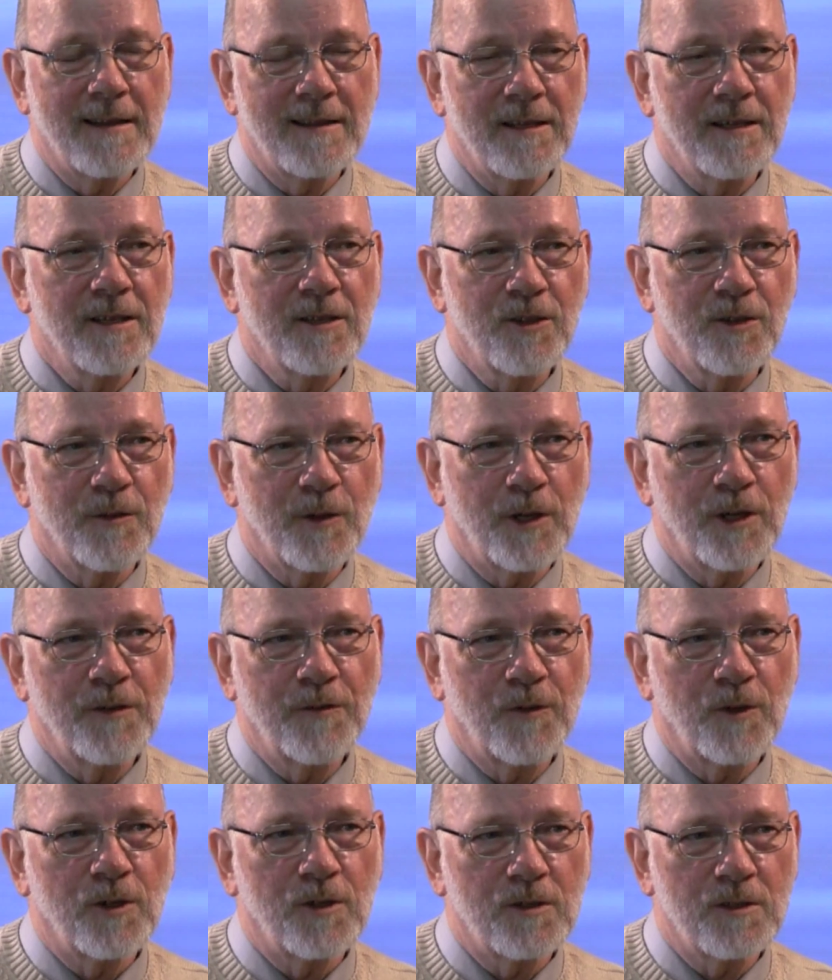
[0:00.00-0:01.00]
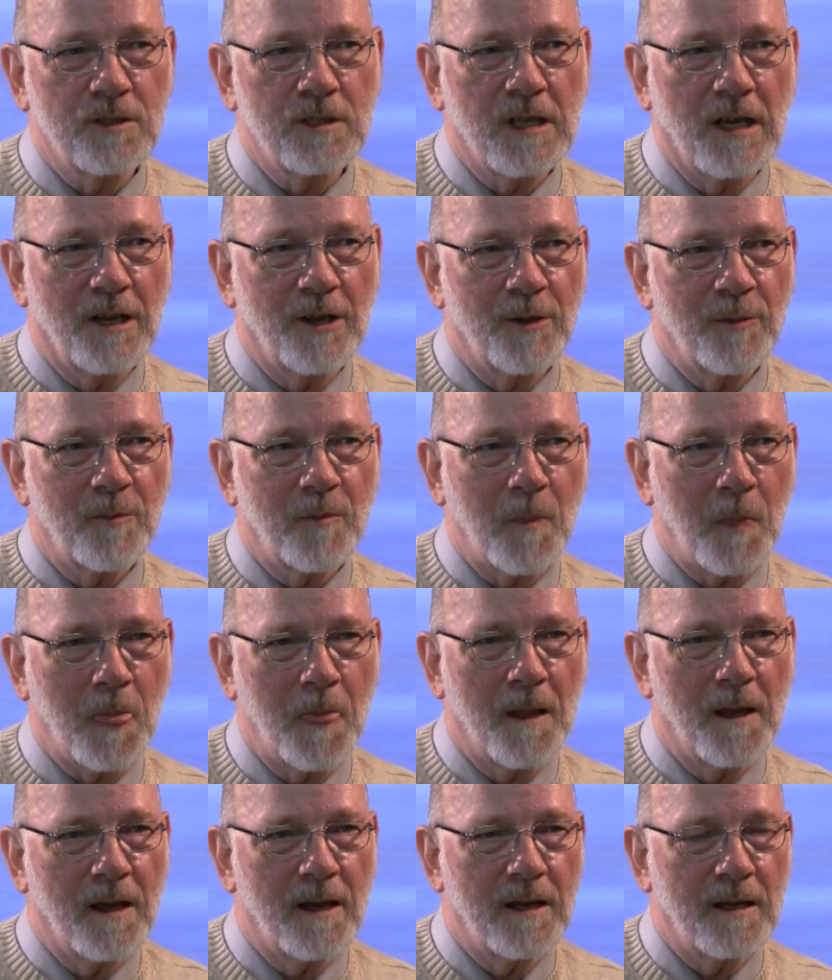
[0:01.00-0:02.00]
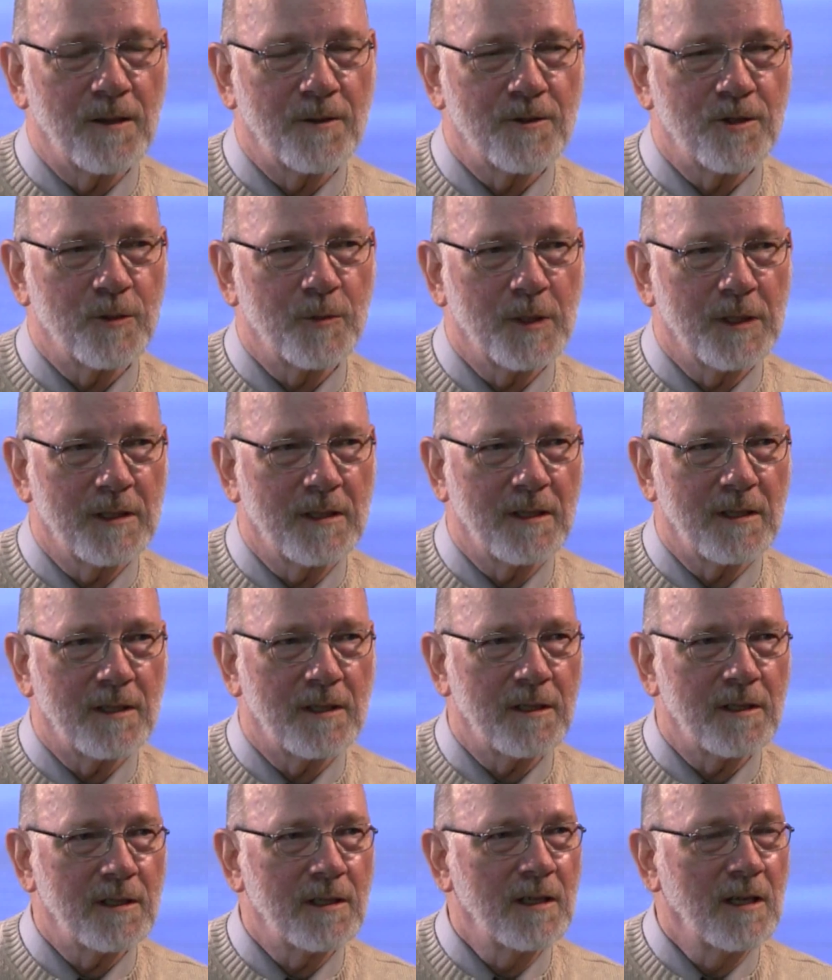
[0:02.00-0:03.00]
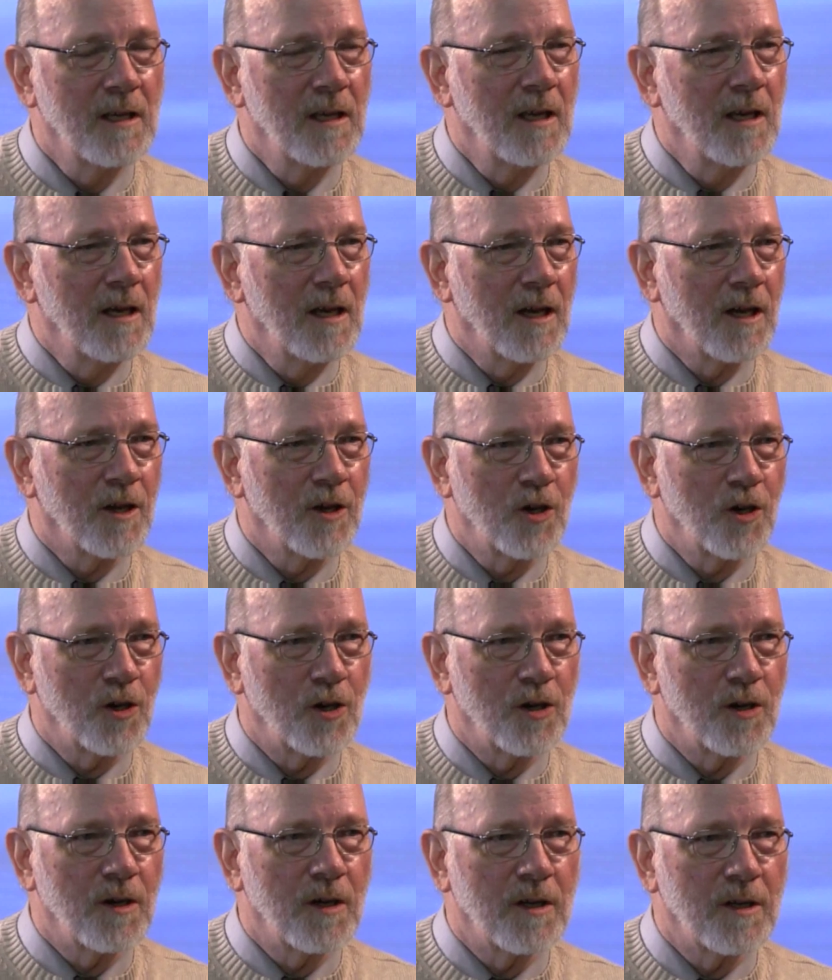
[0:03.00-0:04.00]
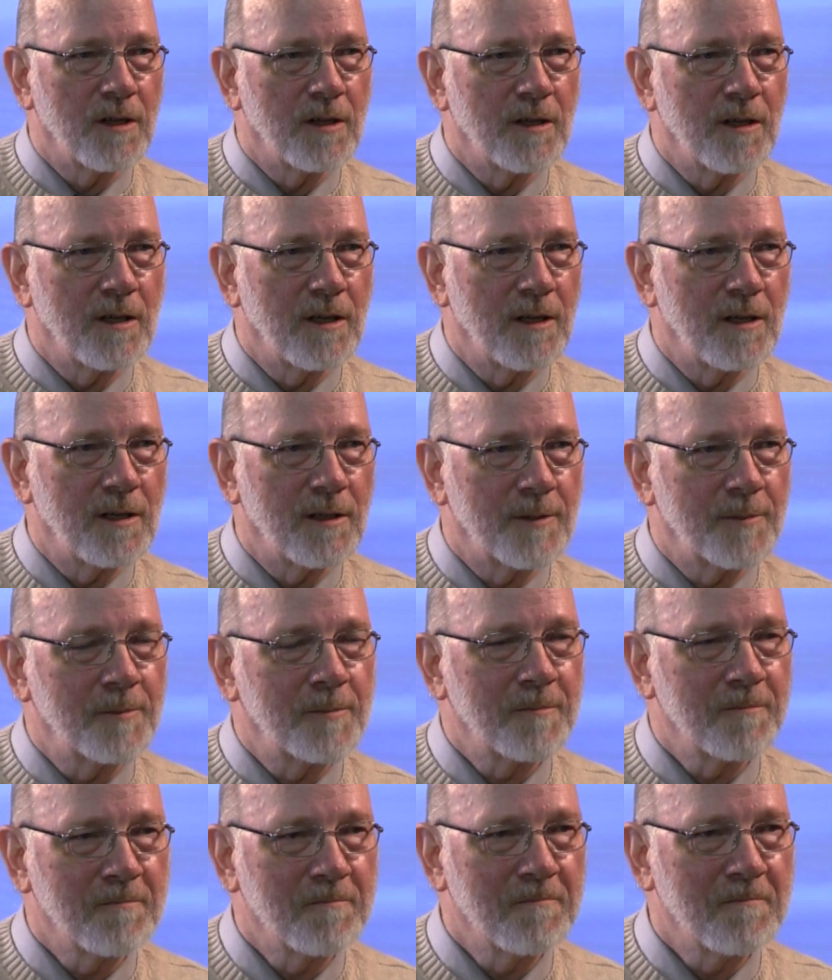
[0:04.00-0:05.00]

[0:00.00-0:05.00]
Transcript: I think the very first time that LGBT occurred in, uh,